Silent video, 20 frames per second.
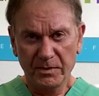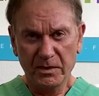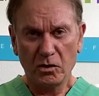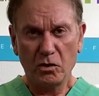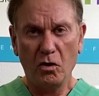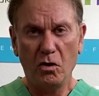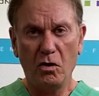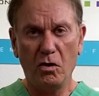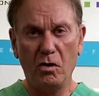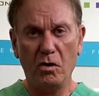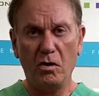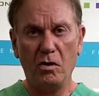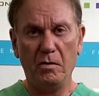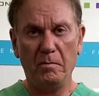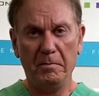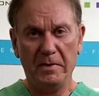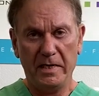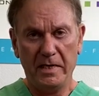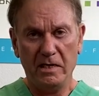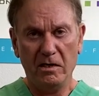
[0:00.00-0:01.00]

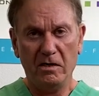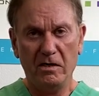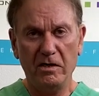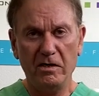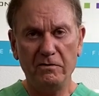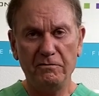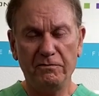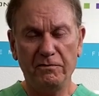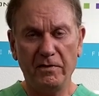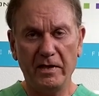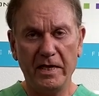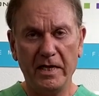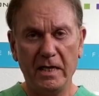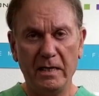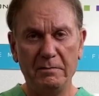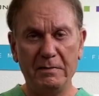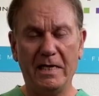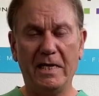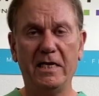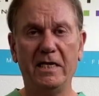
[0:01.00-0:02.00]
calm and
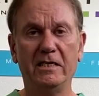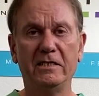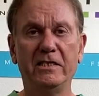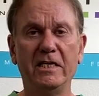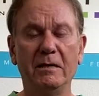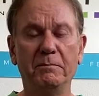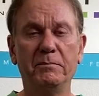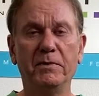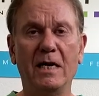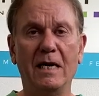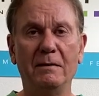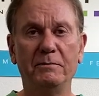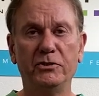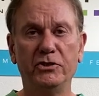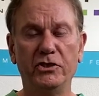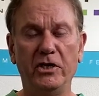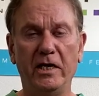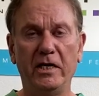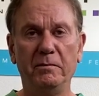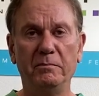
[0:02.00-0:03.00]
uninflamed and in tip-top
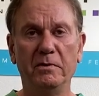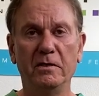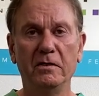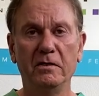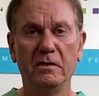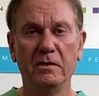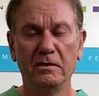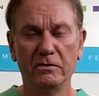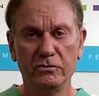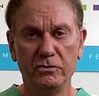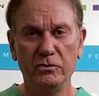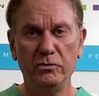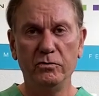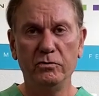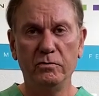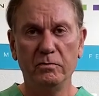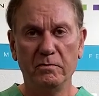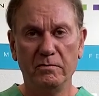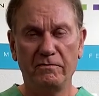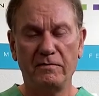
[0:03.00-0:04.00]
shape
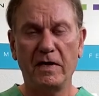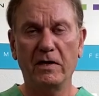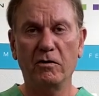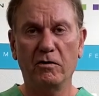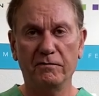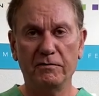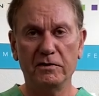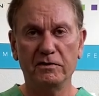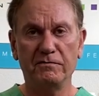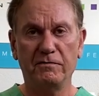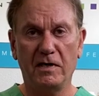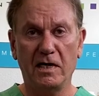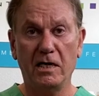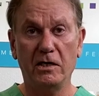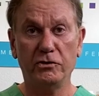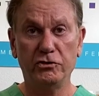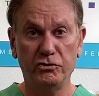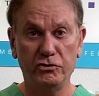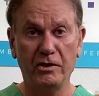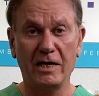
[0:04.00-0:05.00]
to fight off this
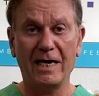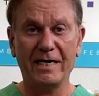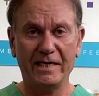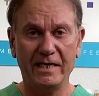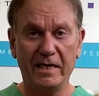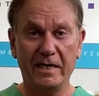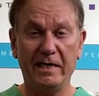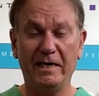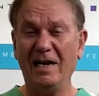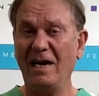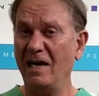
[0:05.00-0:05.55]
virus should I get it.